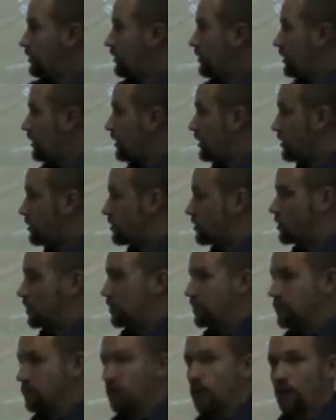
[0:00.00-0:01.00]
he's
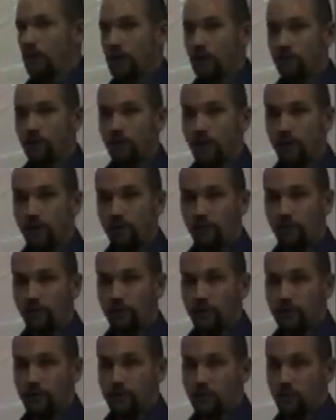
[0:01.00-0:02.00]
just about covered every
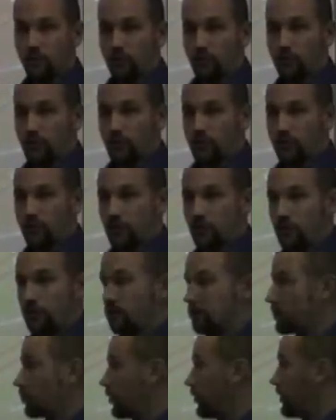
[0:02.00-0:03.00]
high school subject there
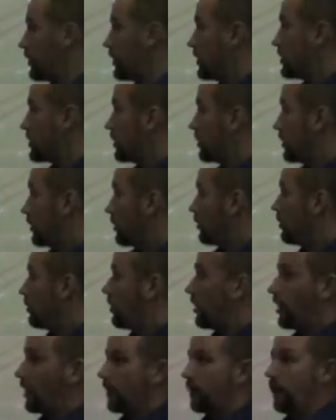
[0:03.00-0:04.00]
is with these little
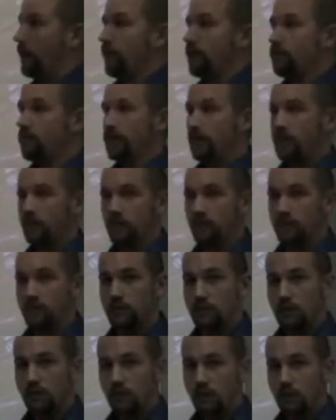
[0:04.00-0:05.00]
online
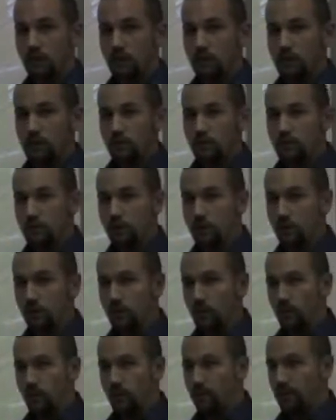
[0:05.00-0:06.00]
videos.
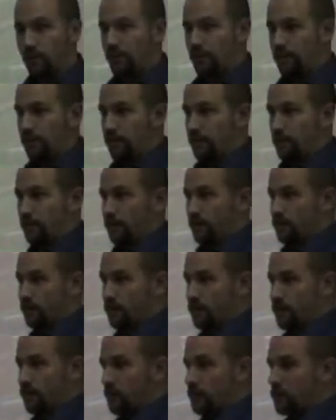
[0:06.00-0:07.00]
So
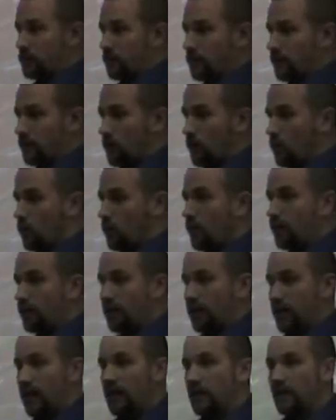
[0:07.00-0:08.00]
you can go on
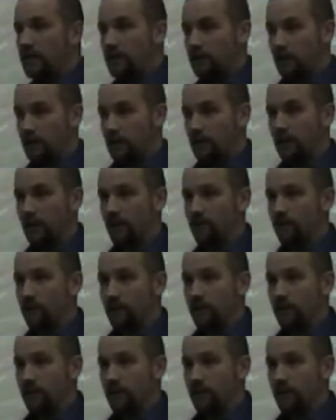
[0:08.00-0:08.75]
at any time